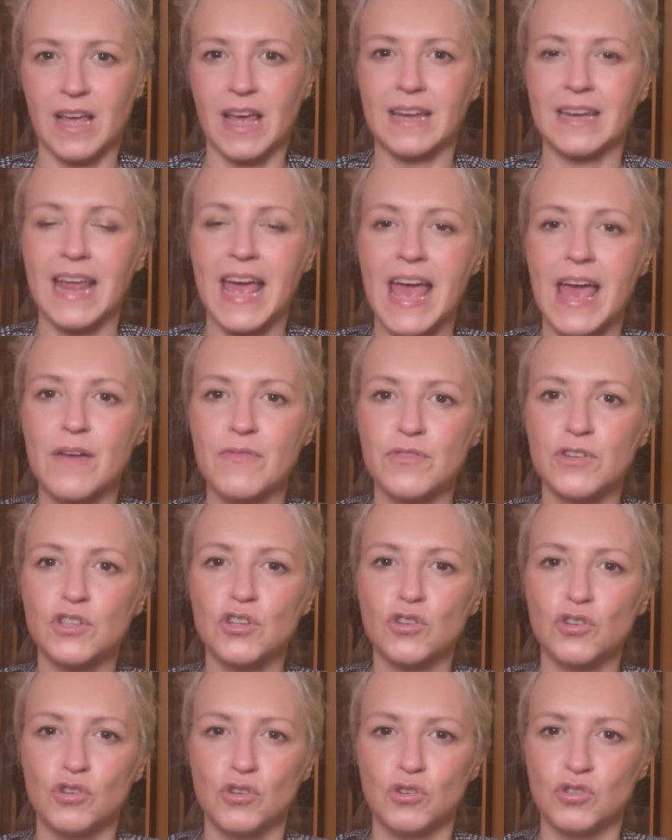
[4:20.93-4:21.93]
and effort
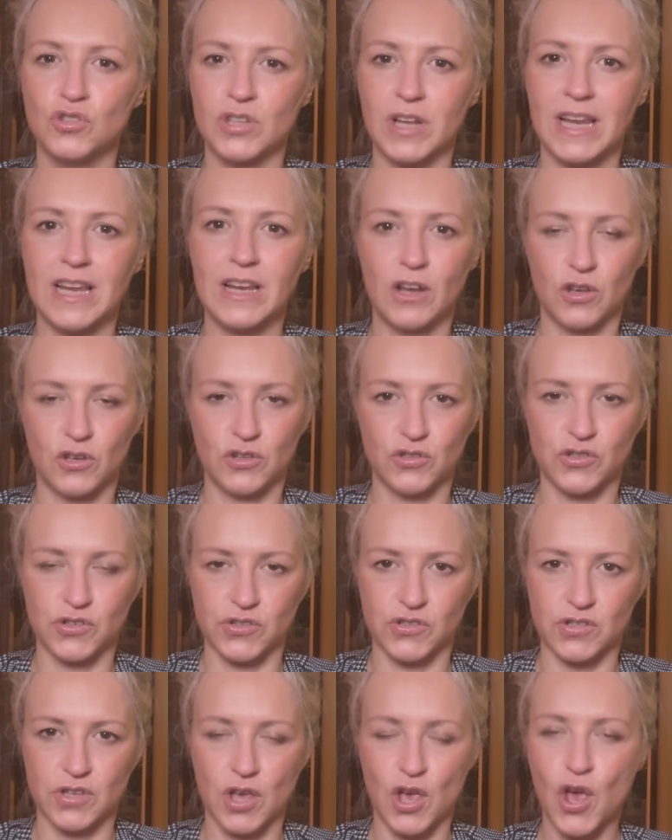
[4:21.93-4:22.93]
usually
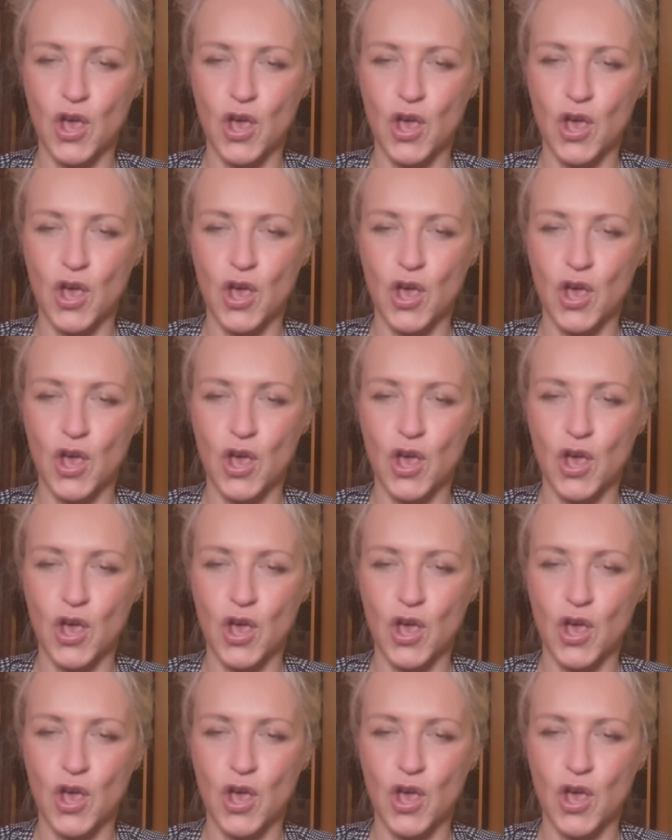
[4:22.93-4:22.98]
loses.